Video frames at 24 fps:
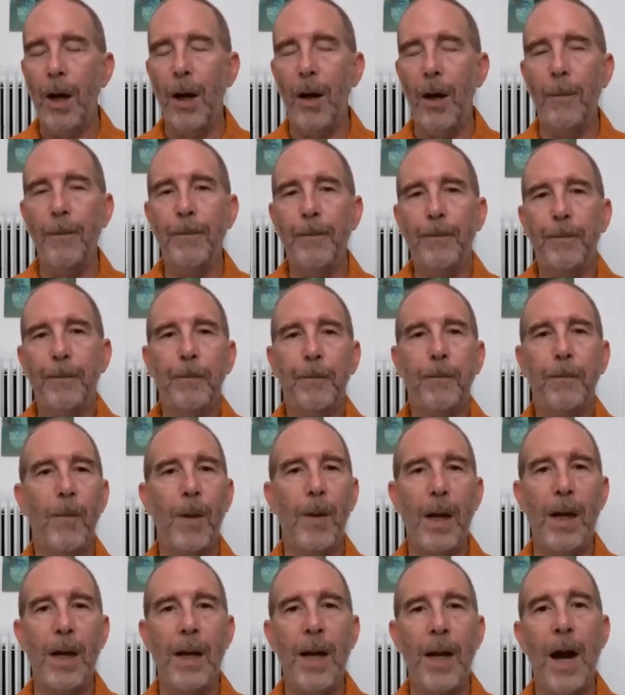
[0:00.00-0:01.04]

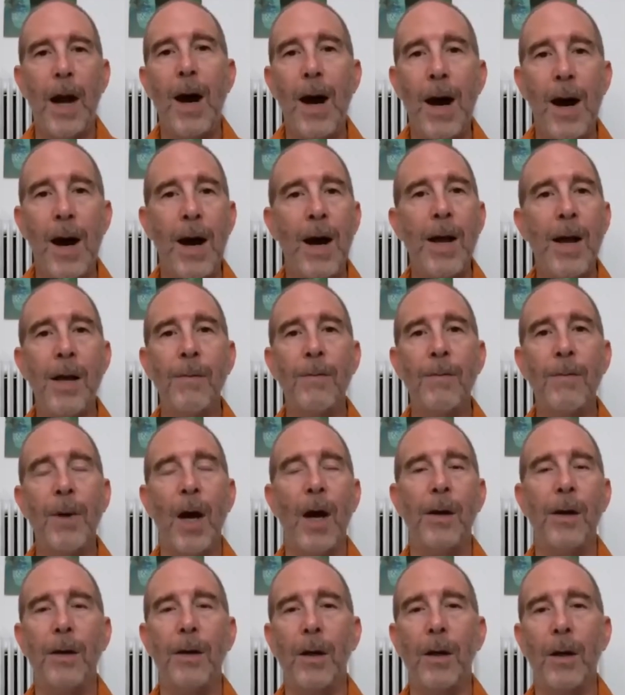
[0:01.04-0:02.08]
Now, I am
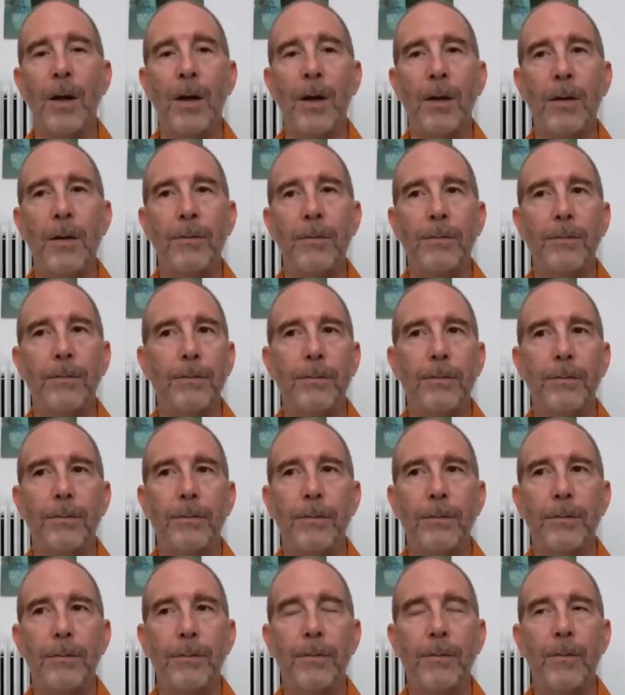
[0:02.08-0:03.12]
not a
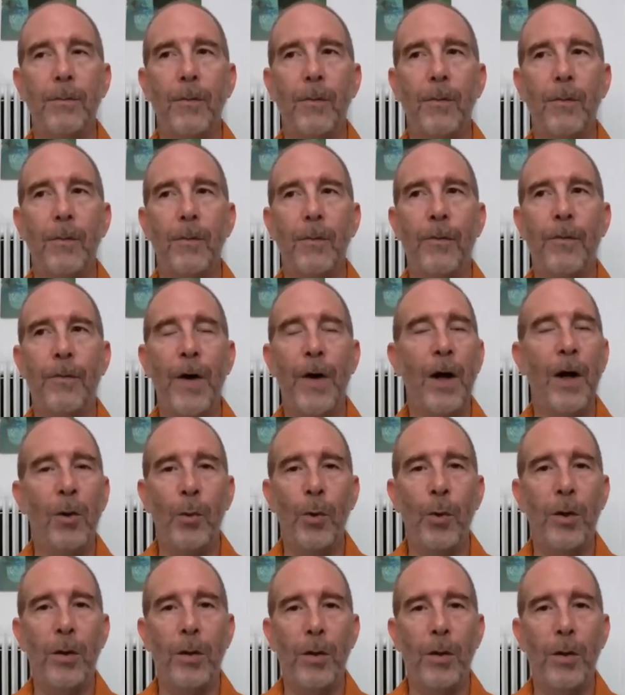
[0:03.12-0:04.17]

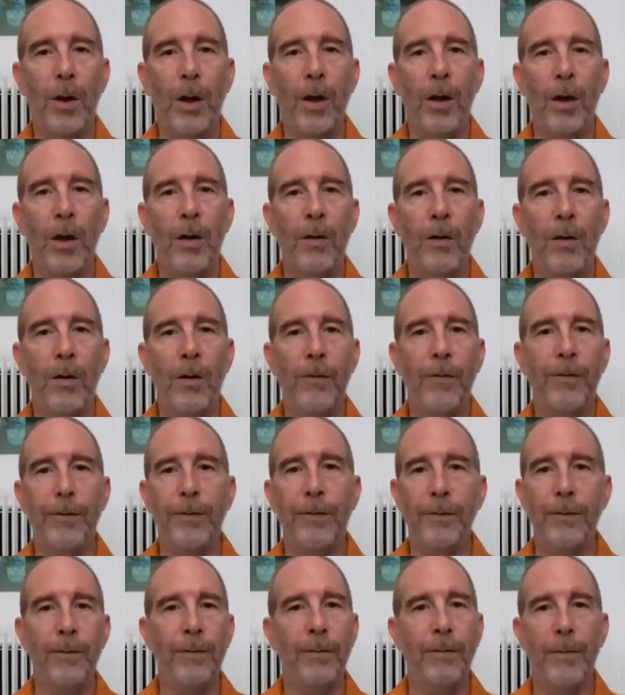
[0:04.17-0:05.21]
follower of
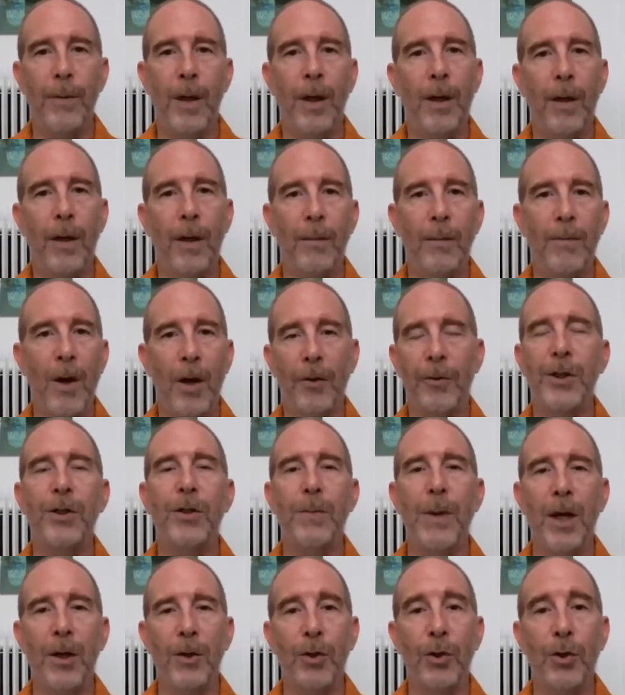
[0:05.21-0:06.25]
Maharishi Mahesh
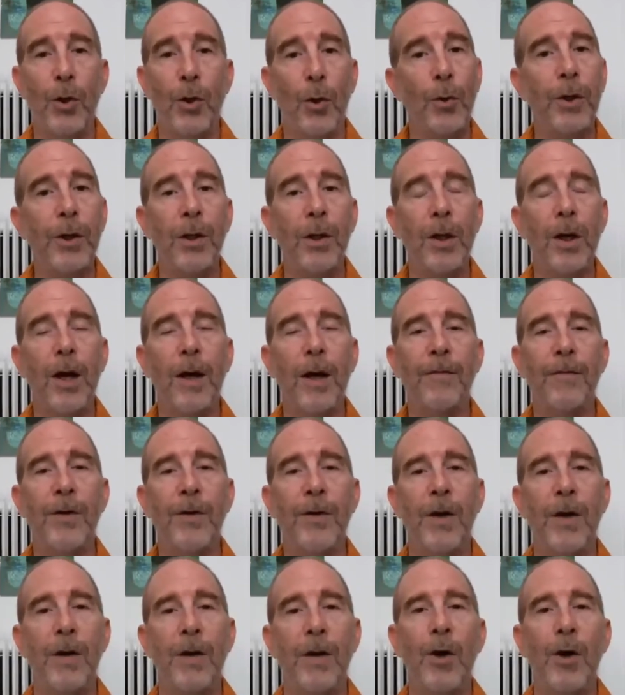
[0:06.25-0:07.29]
Yogi, and I've never
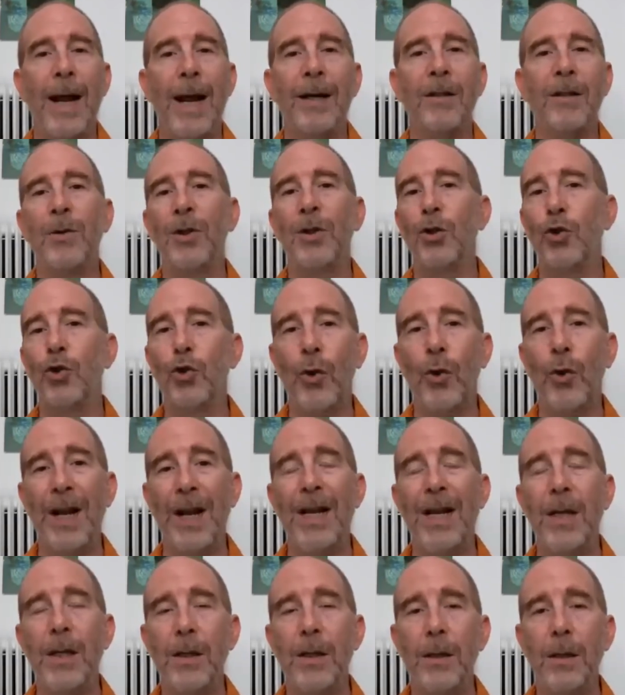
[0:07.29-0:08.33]
actually been
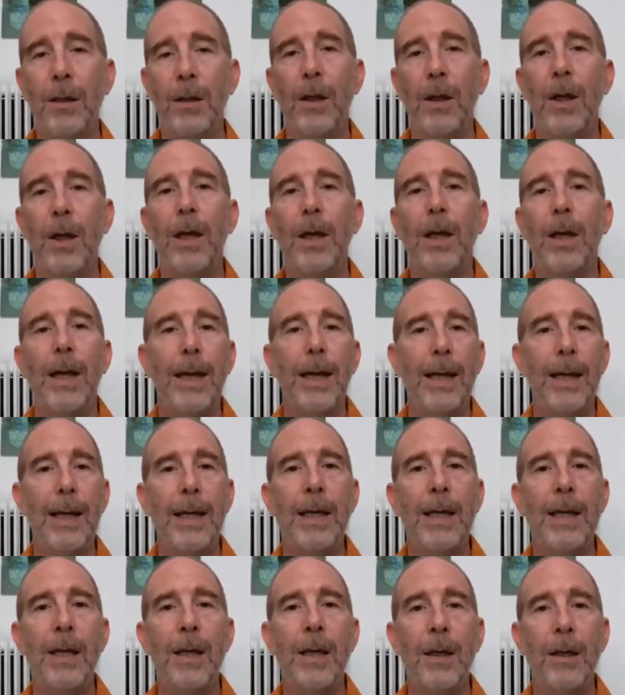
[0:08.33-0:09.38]
trained
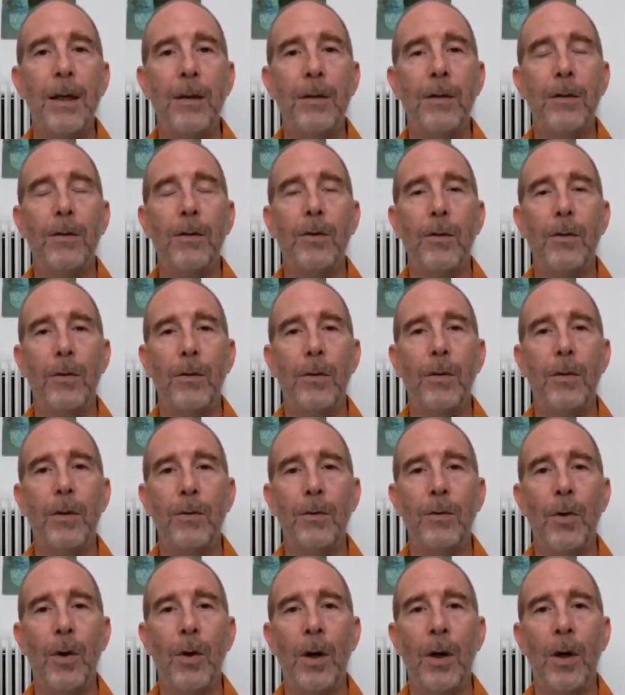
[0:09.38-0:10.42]
in
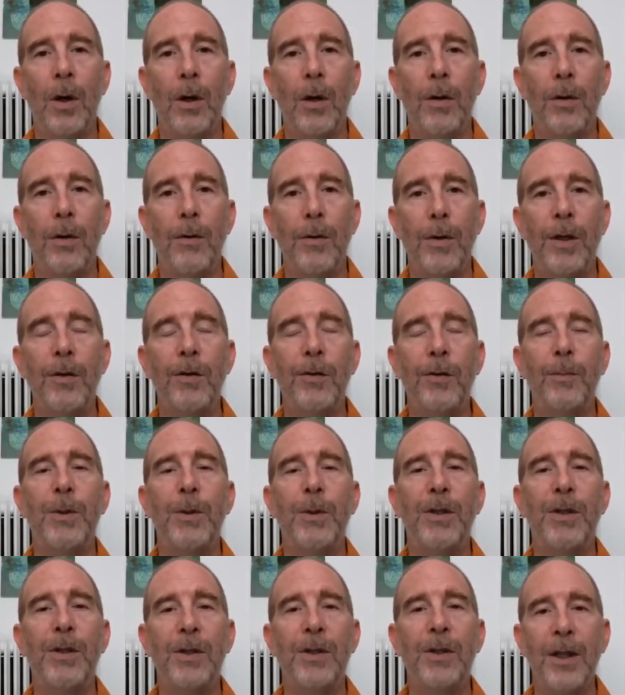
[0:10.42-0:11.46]
his
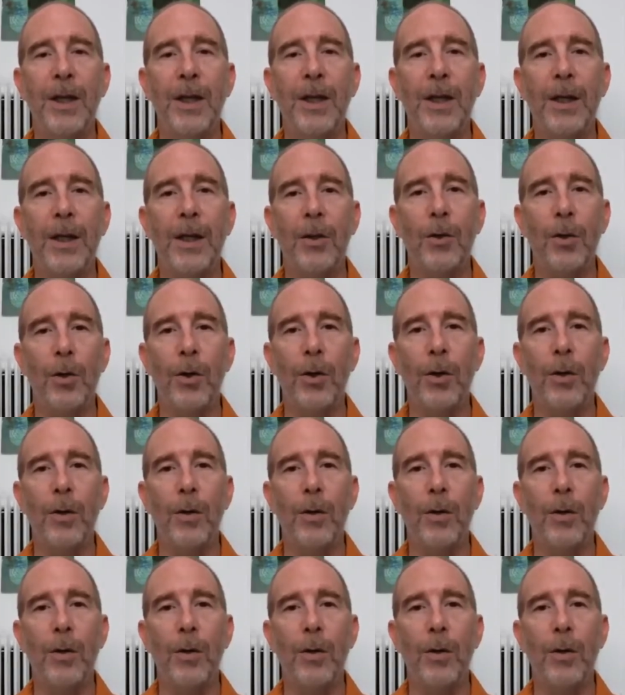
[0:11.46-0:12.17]
particular